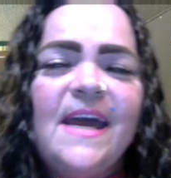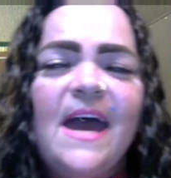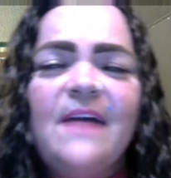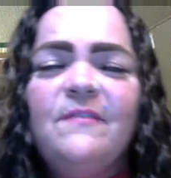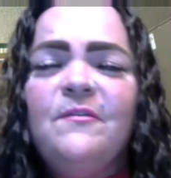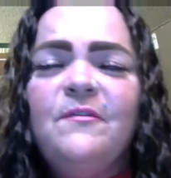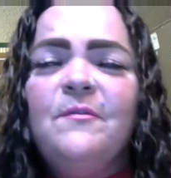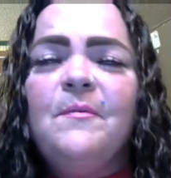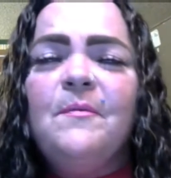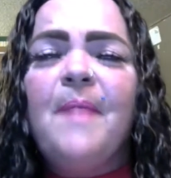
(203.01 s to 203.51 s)

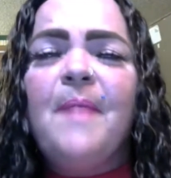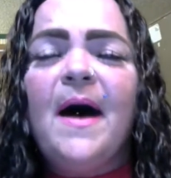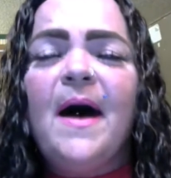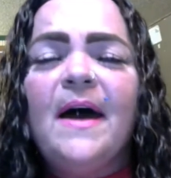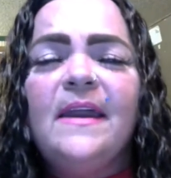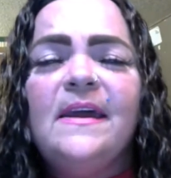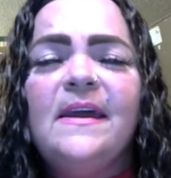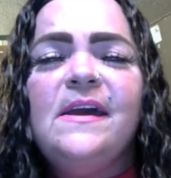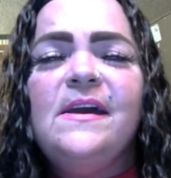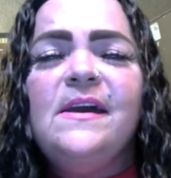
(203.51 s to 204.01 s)

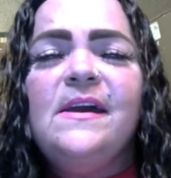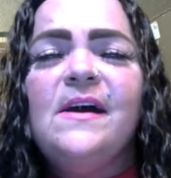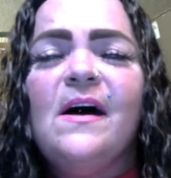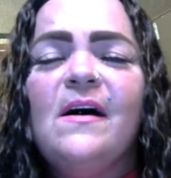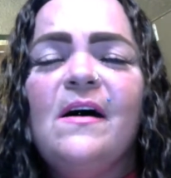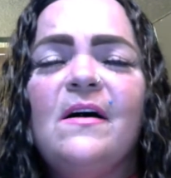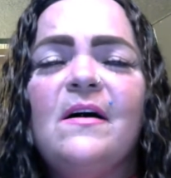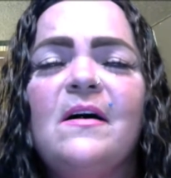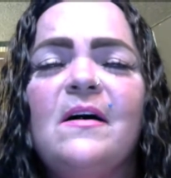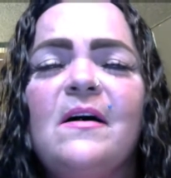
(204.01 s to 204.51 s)
everybody
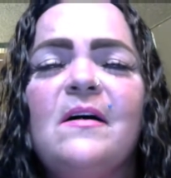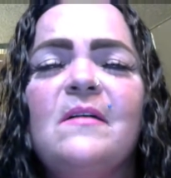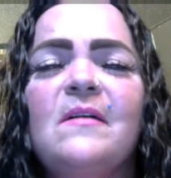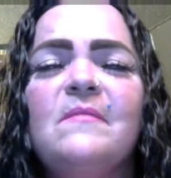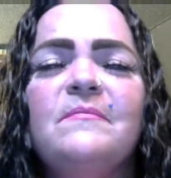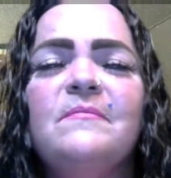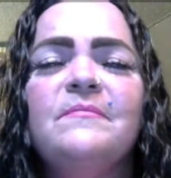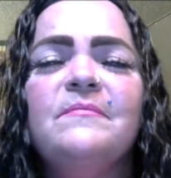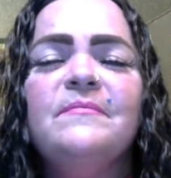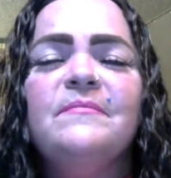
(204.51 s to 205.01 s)

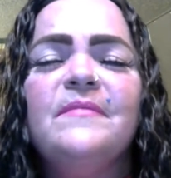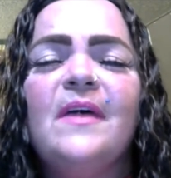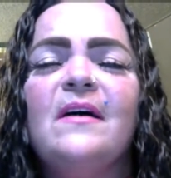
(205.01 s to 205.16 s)
um,